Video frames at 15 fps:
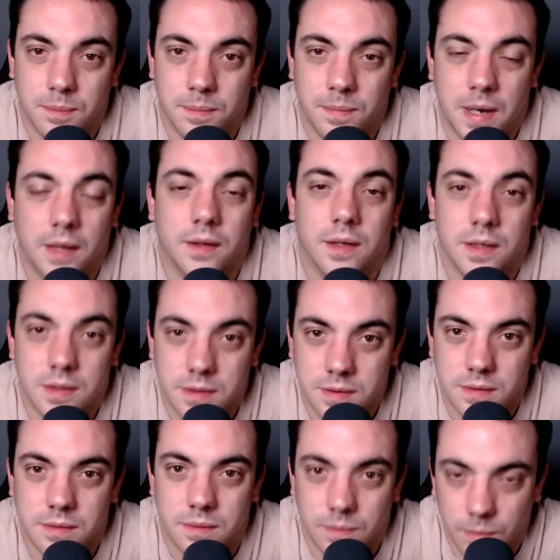pundits
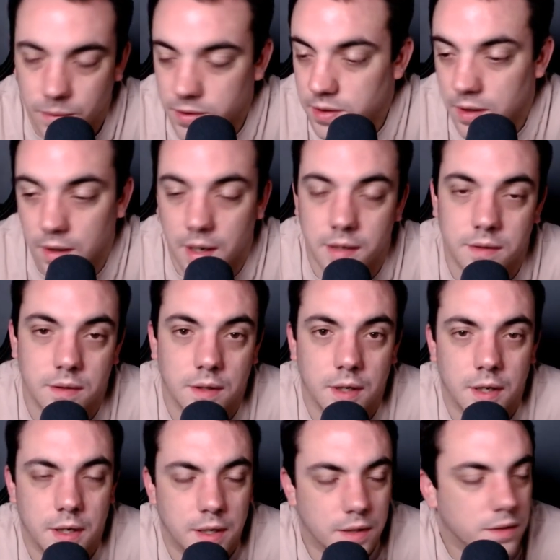and all these guys
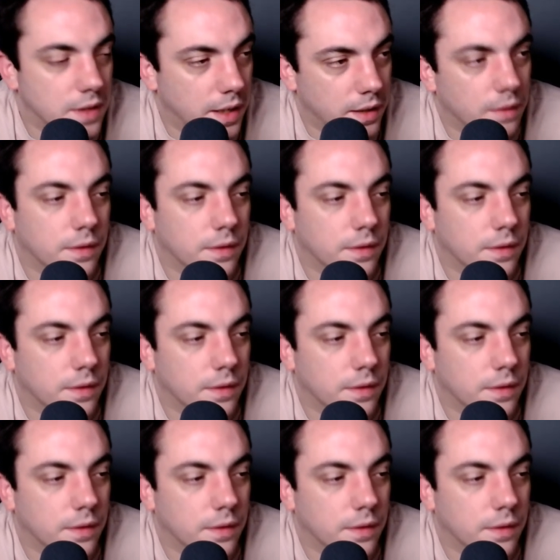saying